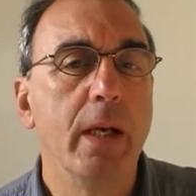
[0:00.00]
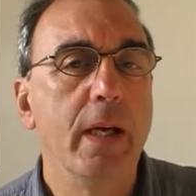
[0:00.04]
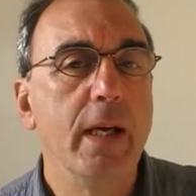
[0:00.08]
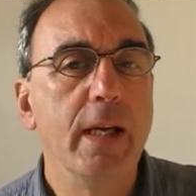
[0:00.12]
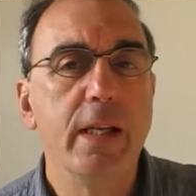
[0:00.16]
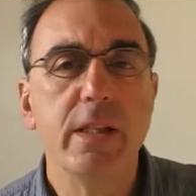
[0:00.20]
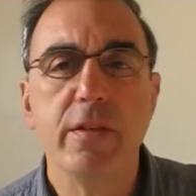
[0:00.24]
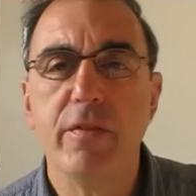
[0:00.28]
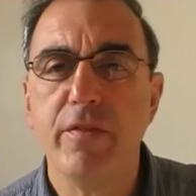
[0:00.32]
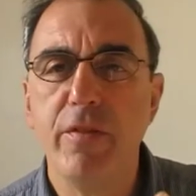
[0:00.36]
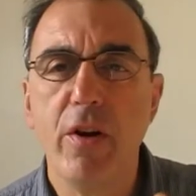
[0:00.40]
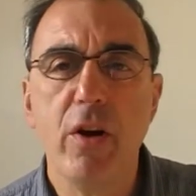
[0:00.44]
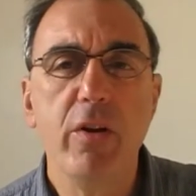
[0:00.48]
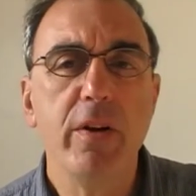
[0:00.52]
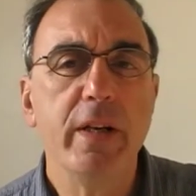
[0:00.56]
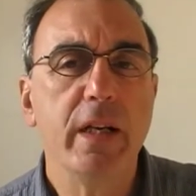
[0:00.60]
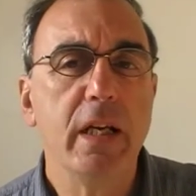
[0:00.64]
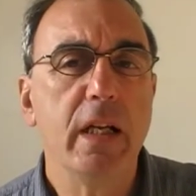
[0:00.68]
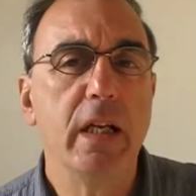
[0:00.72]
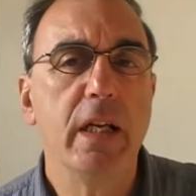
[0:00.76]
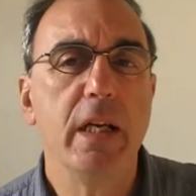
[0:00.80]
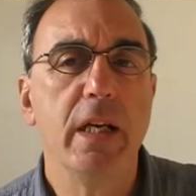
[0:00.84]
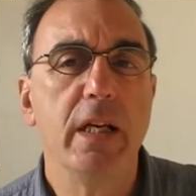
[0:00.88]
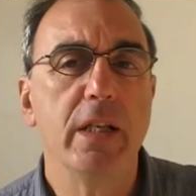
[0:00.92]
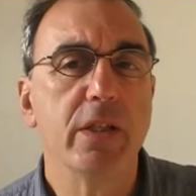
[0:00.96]
It's very
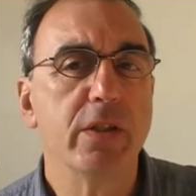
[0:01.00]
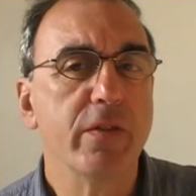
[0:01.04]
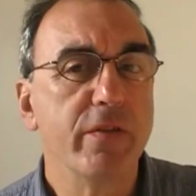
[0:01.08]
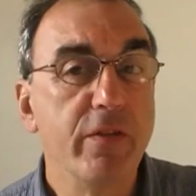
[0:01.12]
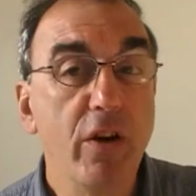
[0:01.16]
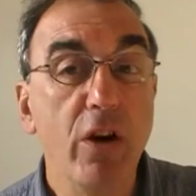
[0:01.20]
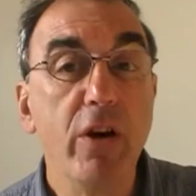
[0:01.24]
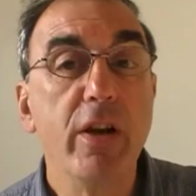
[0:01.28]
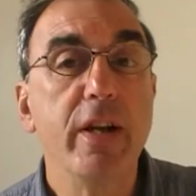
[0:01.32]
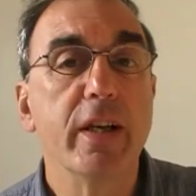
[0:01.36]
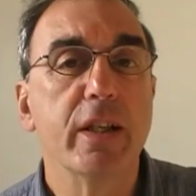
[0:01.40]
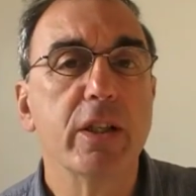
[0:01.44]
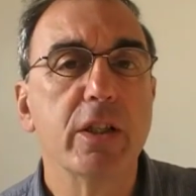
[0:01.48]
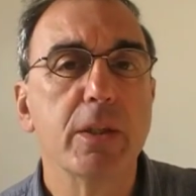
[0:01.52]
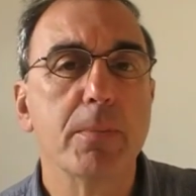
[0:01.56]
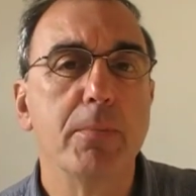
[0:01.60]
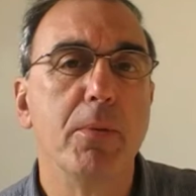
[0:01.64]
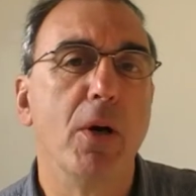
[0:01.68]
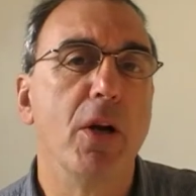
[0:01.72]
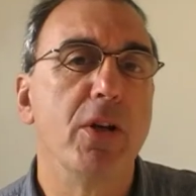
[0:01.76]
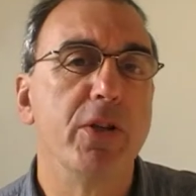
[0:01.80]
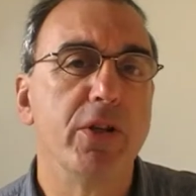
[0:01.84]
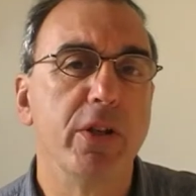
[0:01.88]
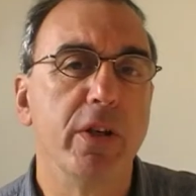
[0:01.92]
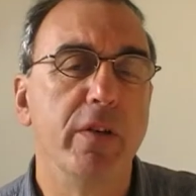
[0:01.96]
clear, it's very
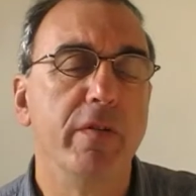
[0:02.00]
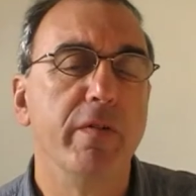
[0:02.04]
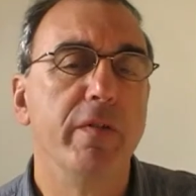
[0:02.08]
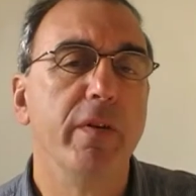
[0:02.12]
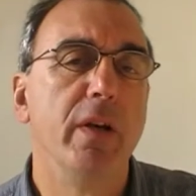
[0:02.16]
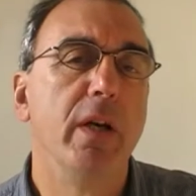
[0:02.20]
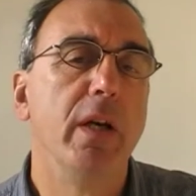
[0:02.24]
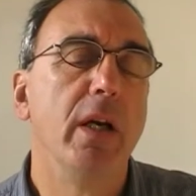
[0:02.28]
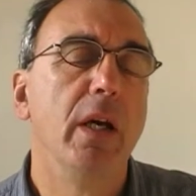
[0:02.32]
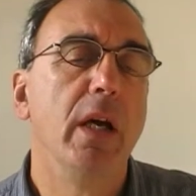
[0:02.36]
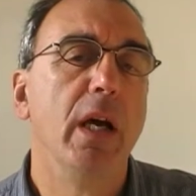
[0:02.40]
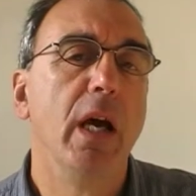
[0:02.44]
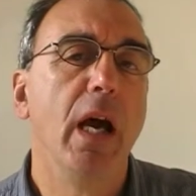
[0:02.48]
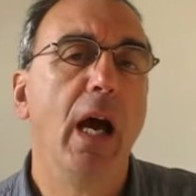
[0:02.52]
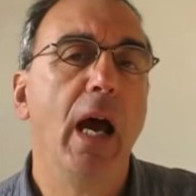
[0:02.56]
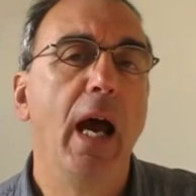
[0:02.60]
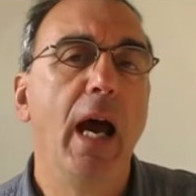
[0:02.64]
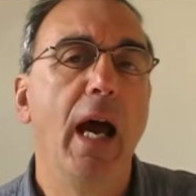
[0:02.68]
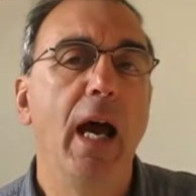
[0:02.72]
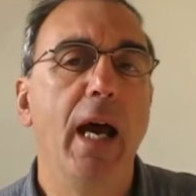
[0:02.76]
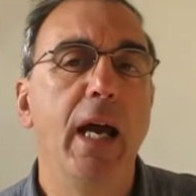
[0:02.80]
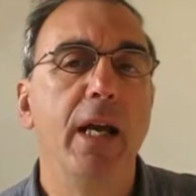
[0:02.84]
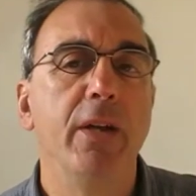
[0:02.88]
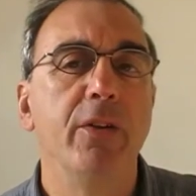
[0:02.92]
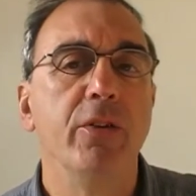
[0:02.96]
expressive
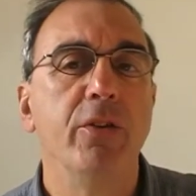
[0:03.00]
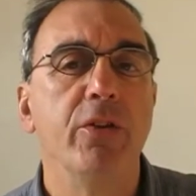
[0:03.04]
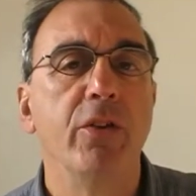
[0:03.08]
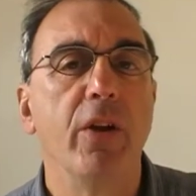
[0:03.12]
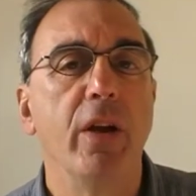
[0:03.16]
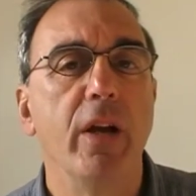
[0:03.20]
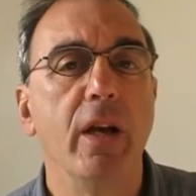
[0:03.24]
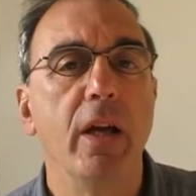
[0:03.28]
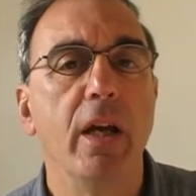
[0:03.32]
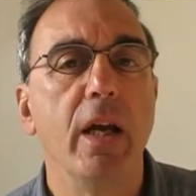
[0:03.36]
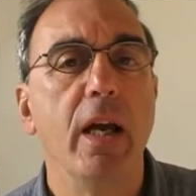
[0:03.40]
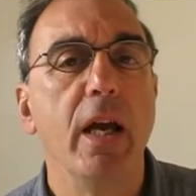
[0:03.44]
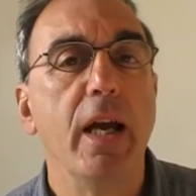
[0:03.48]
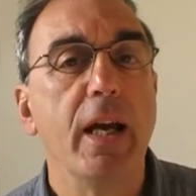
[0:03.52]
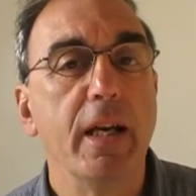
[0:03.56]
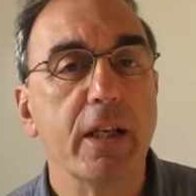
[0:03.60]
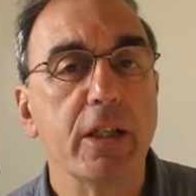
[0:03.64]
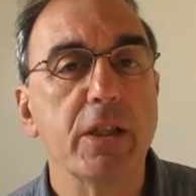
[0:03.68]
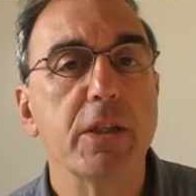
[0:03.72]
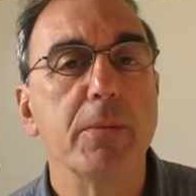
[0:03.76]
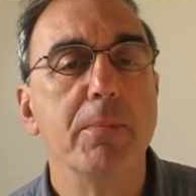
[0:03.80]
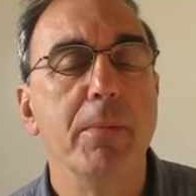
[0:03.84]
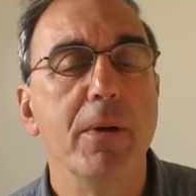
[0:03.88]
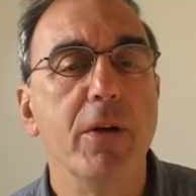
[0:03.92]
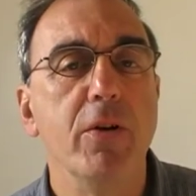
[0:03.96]
and
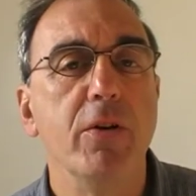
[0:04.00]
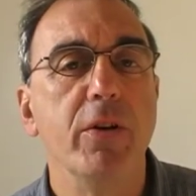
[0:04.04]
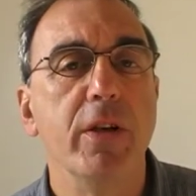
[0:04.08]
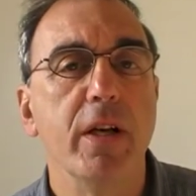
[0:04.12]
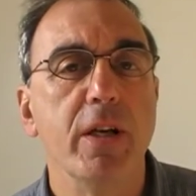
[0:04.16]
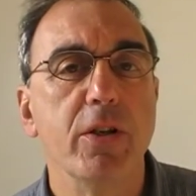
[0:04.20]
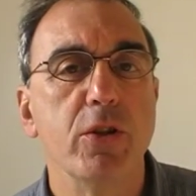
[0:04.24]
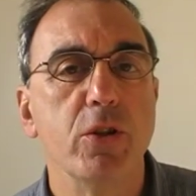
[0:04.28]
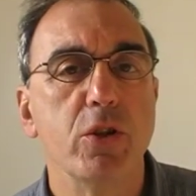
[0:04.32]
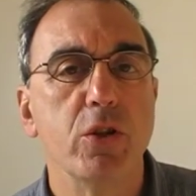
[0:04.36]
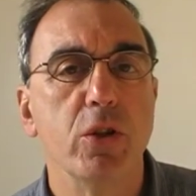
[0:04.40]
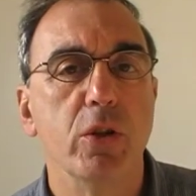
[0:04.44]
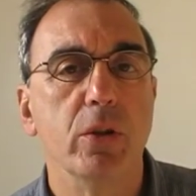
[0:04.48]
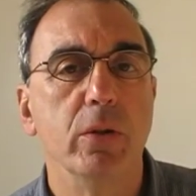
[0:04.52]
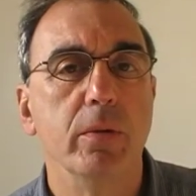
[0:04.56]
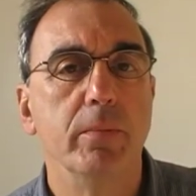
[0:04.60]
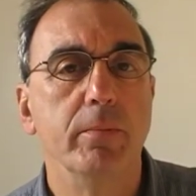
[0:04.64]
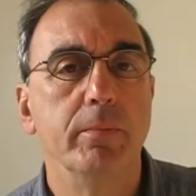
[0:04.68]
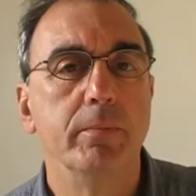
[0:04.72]
experiential.